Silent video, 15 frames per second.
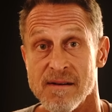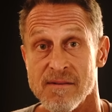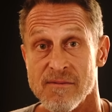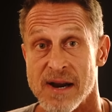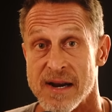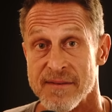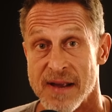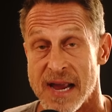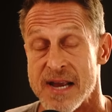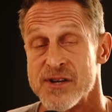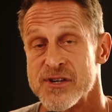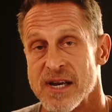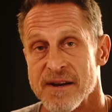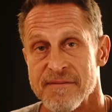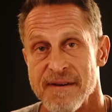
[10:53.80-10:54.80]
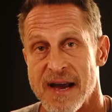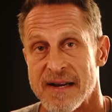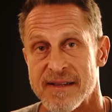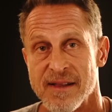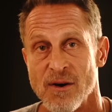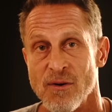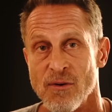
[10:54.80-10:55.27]
rate of aging. In
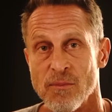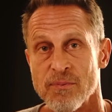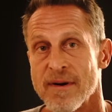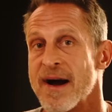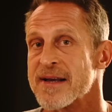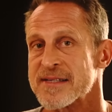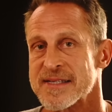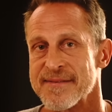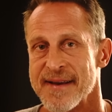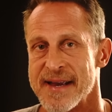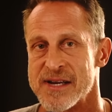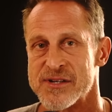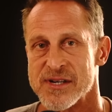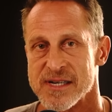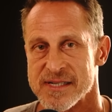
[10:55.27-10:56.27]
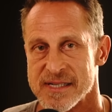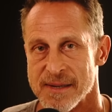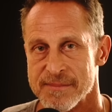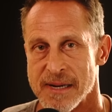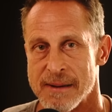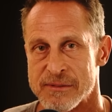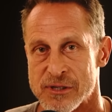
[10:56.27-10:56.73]
fact, the whole process of aging is
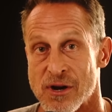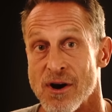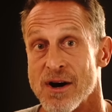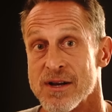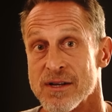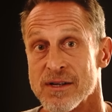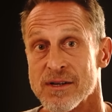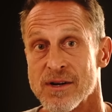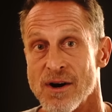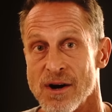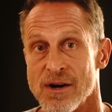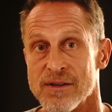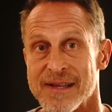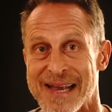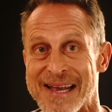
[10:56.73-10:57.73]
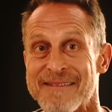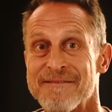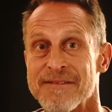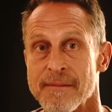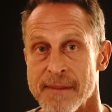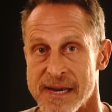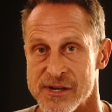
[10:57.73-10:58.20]
sometimes call, called
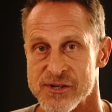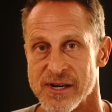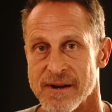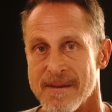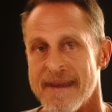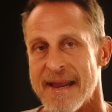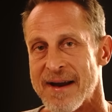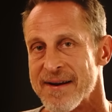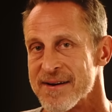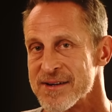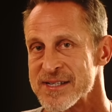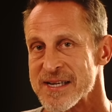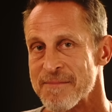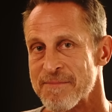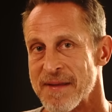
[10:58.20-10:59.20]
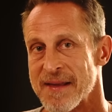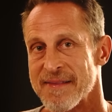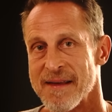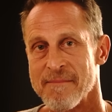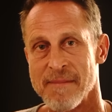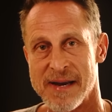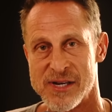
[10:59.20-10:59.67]
inflammaging. Now, here's something
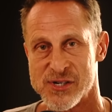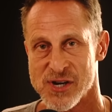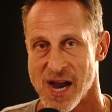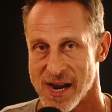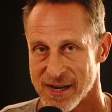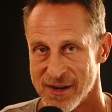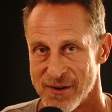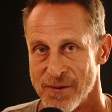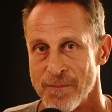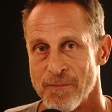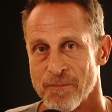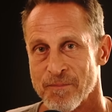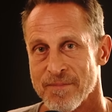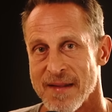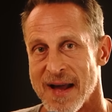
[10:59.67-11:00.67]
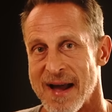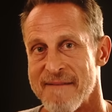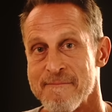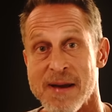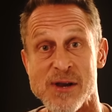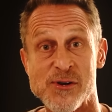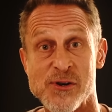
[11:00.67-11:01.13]
that might shock you.
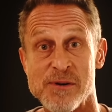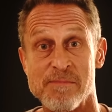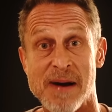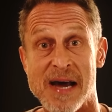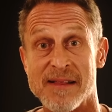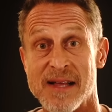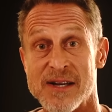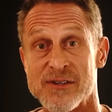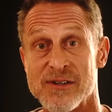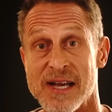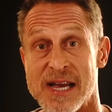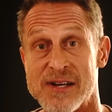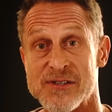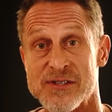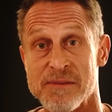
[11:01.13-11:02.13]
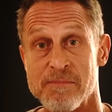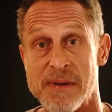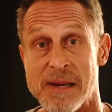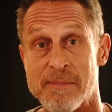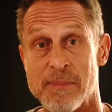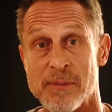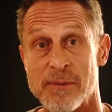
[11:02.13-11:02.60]
I've measured biological ages in
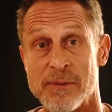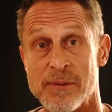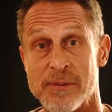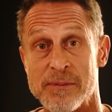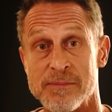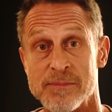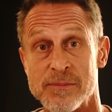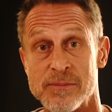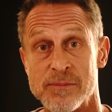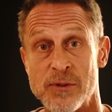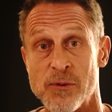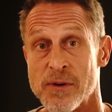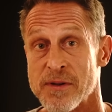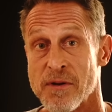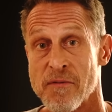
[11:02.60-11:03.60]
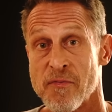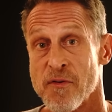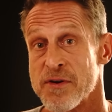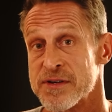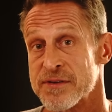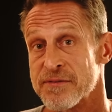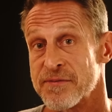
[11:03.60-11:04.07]
people who are in their
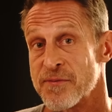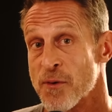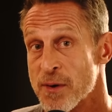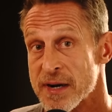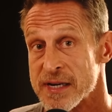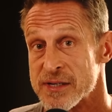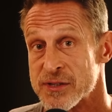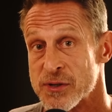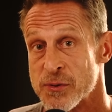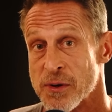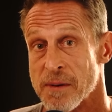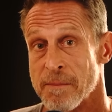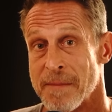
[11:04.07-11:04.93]
30s and 40s who are